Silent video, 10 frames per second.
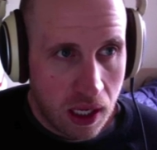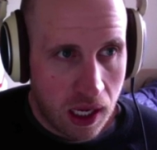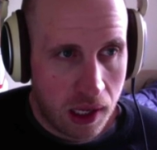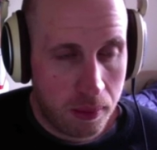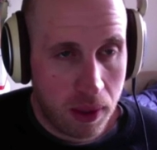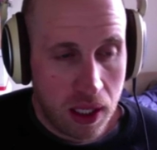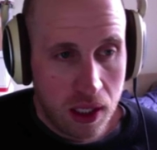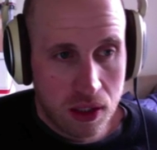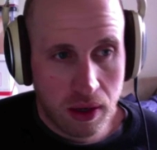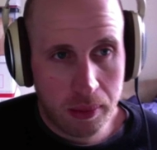Um,
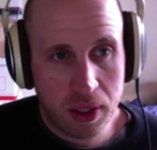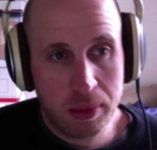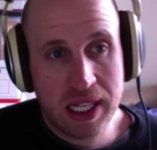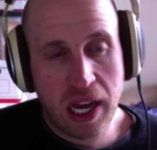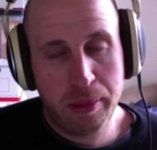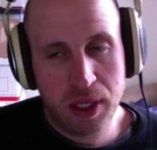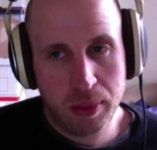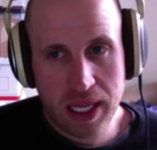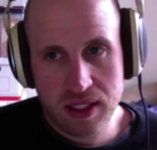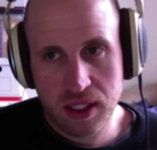so I'm going to be copying
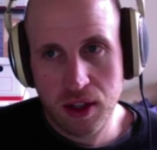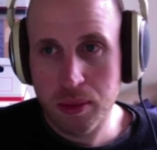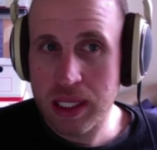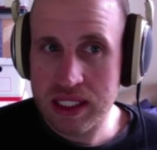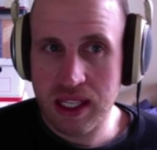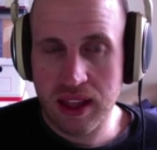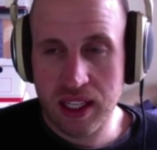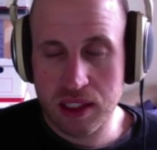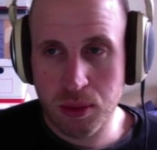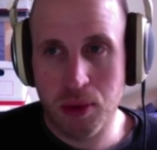pasting code because I
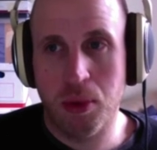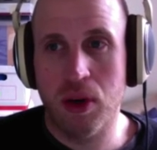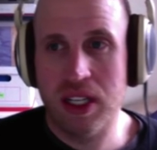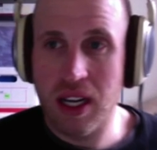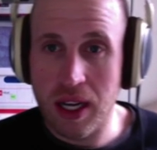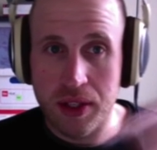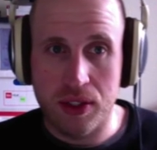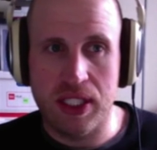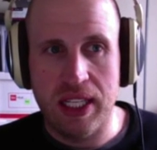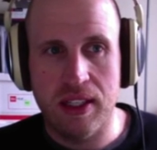think it's more important to
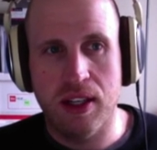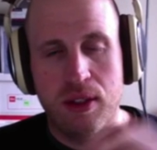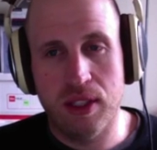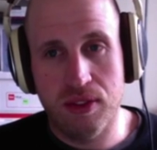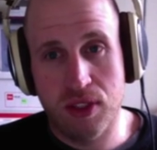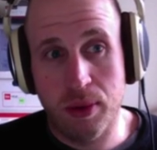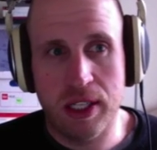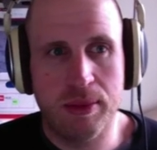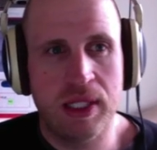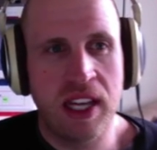understand the code than to
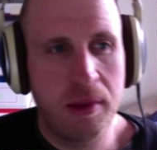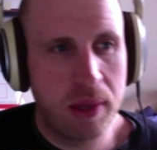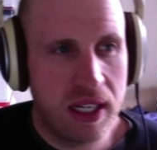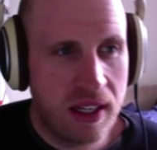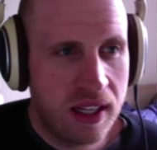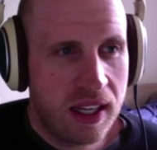watch me type it.